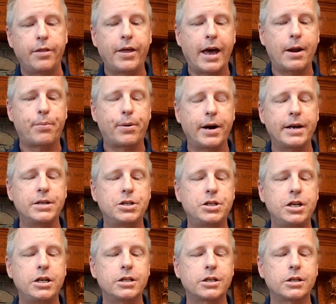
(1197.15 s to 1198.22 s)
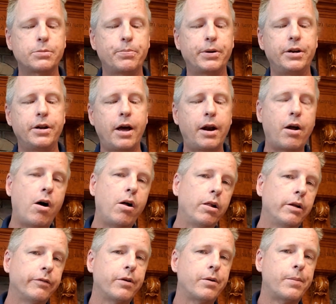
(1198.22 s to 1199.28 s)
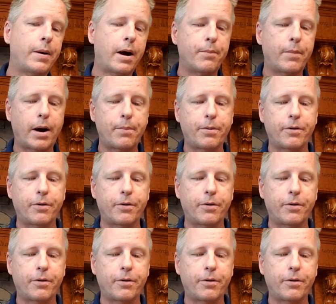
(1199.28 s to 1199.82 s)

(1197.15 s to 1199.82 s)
that praise Jesus, but not all of them are my